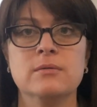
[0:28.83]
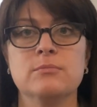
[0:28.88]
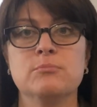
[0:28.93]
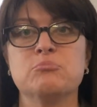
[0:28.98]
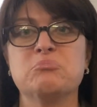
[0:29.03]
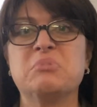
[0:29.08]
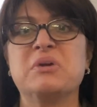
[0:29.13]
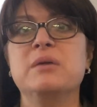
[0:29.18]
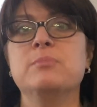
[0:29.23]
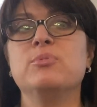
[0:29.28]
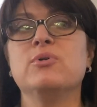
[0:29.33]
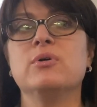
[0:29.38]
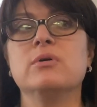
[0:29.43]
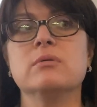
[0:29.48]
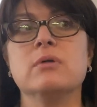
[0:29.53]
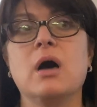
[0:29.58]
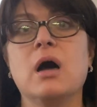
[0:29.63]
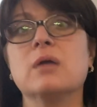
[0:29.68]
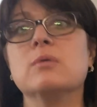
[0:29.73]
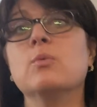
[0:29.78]

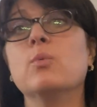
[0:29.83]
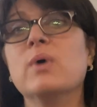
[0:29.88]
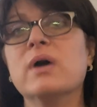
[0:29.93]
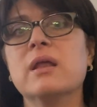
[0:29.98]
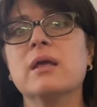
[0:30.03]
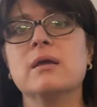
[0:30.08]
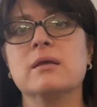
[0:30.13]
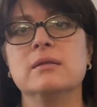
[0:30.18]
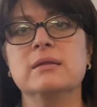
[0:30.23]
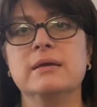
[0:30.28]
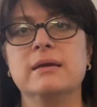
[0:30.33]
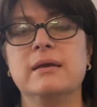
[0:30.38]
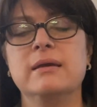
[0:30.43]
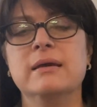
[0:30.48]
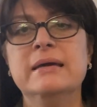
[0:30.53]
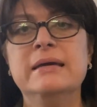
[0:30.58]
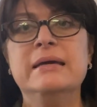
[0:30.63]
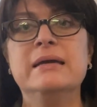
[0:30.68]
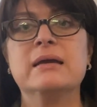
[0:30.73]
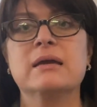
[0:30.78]
People unwittingly
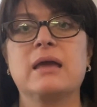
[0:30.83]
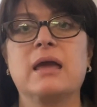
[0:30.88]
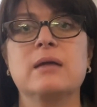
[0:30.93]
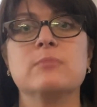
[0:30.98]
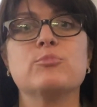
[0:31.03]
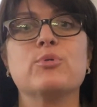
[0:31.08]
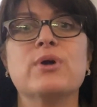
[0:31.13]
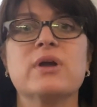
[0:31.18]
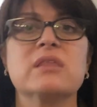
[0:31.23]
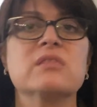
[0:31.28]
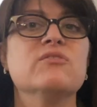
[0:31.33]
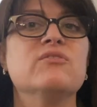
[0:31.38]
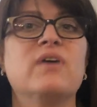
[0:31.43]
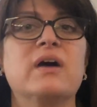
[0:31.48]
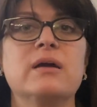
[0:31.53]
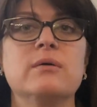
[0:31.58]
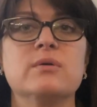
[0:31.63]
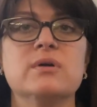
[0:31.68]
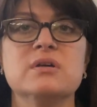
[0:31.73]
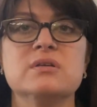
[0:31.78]
can bring the
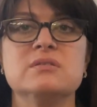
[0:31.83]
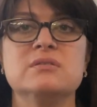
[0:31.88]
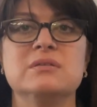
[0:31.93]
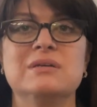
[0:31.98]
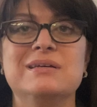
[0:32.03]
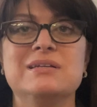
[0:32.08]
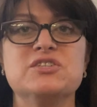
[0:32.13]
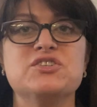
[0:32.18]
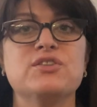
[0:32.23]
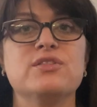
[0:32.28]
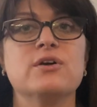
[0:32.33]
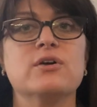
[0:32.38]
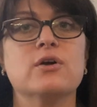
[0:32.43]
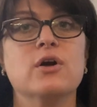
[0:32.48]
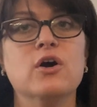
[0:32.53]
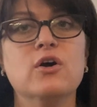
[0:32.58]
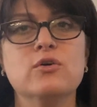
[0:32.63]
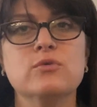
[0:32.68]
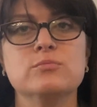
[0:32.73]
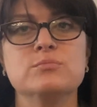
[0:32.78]
virus into their
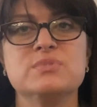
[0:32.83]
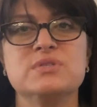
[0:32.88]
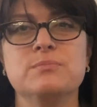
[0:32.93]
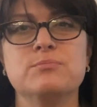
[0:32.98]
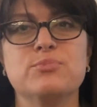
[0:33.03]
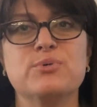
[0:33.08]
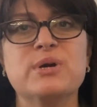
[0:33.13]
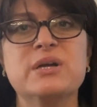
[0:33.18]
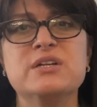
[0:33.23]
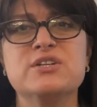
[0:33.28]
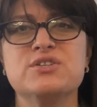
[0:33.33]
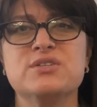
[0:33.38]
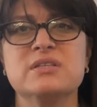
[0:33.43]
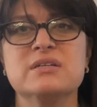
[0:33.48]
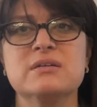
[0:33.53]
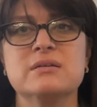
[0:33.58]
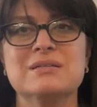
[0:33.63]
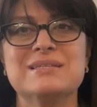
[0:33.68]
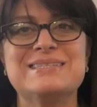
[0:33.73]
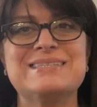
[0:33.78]
homes and breach
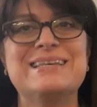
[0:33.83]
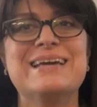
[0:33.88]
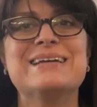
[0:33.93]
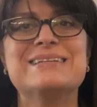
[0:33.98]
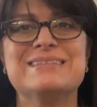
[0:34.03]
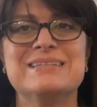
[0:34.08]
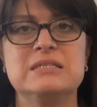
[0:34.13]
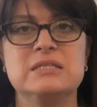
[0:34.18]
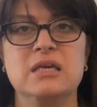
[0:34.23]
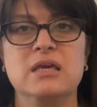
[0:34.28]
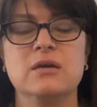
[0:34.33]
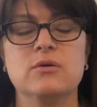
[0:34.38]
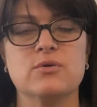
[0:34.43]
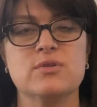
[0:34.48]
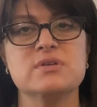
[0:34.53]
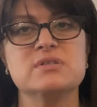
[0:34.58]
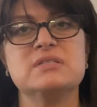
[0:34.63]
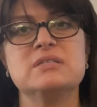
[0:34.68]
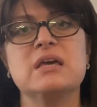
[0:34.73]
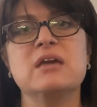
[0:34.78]
the sanctity or
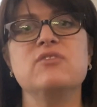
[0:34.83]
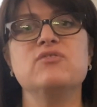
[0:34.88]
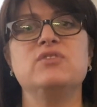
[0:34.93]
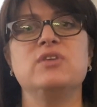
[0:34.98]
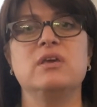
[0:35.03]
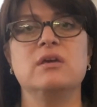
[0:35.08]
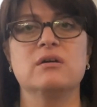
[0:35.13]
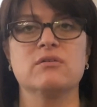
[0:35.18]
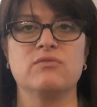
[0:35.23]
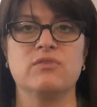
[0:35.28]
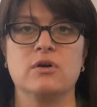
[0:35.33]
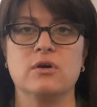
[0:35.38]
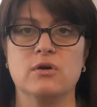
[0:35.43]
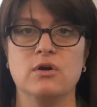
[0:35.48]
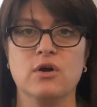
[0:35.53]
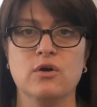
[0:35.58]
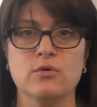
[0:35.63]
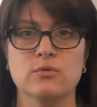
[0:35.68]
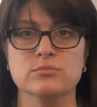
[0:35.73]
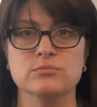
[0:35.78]
the safety of their
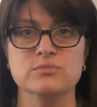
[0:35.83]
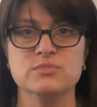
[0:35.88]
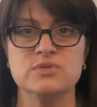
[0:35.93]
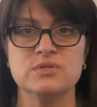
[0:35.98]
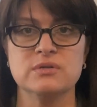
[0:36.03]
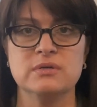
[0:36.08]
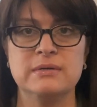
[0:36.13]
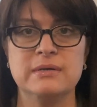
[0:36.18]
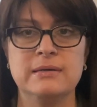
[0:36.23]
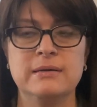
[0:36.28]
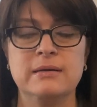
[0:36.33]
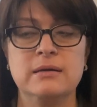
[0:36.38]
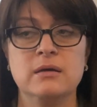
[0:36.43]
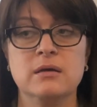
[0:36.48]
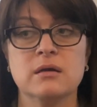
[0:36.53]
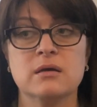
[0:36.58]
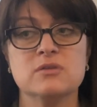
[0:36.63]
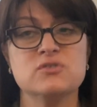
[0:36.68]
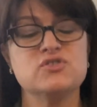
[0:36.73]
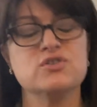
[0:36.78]
homes.
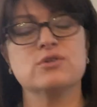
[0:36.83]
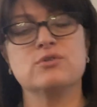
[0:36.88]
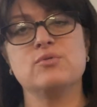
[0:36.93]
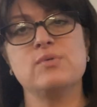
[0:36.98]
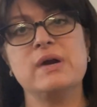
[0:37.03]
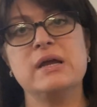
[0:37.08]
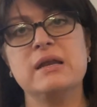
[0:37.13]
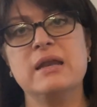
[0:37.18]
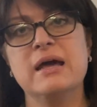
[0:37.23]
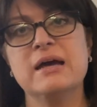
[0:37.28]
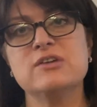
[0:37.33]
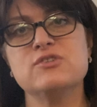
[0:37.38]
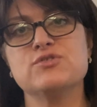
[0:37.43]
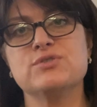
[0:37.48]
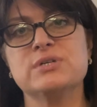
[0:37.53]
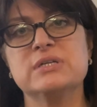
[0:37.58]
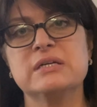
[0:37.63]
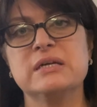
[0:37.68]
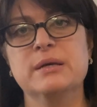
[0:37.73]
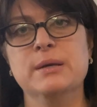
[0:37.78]
And so quite
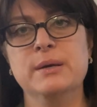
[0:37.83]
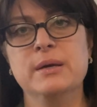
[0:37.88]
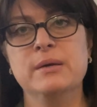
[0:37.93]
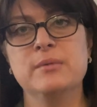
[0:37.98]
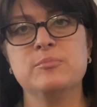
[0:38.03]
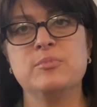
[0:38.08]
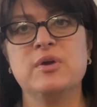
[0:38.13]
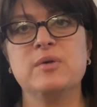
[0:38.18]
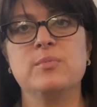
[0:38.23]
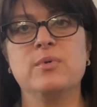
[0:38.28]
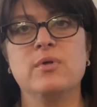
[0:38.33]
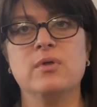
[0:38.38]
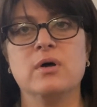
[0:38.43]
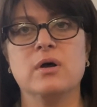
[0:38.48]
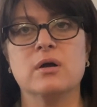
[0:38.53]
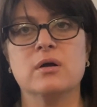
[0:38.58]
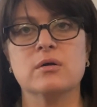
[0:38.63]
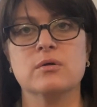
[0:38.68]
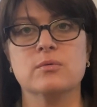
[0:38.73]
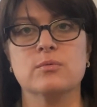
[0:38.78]
naturally, people
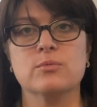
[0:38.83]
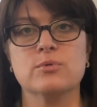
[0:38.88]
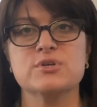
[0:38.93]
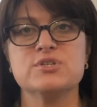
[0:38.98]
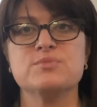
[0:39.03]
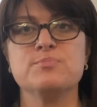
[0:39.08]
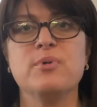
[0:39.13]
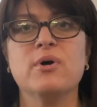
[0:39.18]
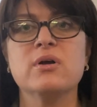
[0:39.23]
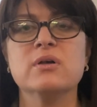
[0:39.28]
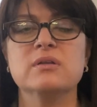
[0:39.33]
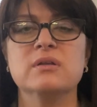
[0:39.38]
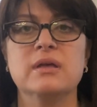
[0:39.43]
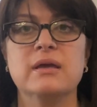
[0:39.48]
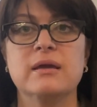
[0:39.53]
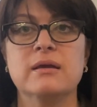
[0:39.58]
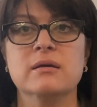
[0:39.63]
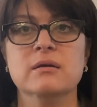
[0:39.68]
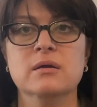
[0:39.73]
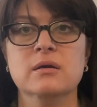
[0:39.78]
are
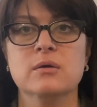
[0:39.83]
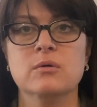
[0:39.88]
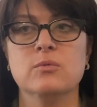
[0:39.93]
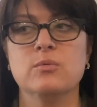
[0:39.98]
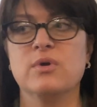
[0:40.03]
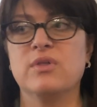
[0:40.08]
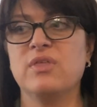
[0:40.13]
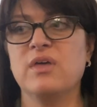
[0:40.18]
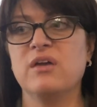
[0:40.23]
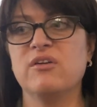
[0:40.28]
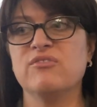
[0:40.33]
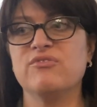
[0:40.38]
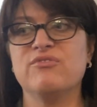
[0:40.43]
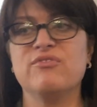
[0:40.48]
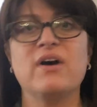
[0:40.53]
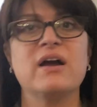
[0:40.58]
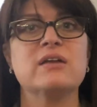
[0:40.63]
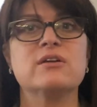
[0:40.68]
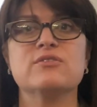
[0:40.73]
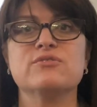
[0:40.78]
responding with a
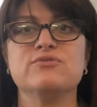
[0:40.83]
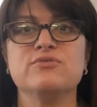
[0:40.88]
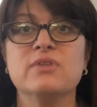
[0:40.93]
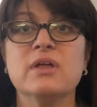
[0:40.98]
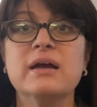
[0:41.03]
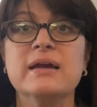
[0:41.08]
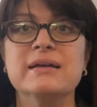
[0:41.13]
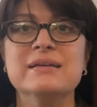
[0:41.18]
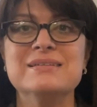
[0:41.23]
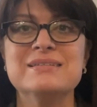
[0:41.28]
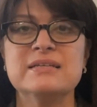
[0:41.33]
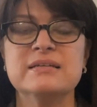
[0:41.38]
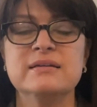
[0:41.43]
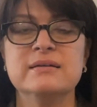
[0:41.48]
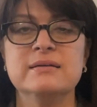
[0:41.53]
fight or flight,